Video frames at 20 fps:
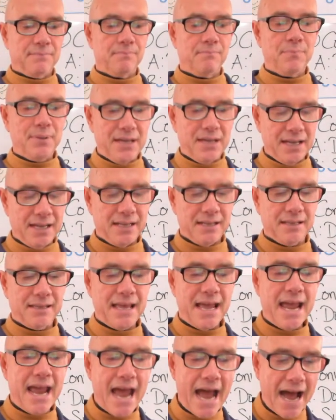been.
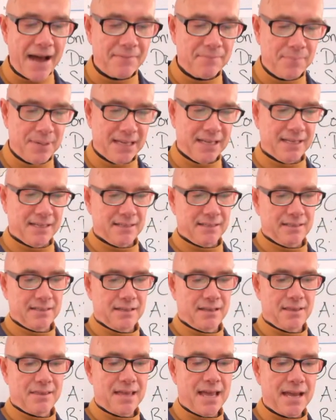They have been.
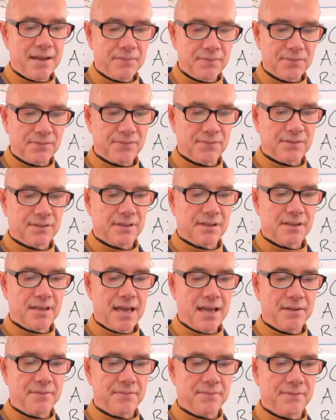They've
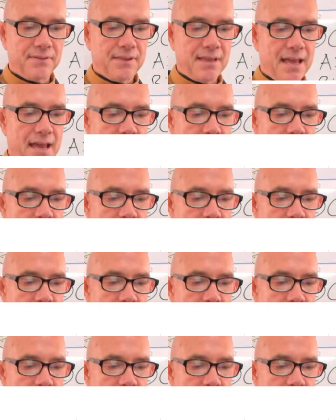they've they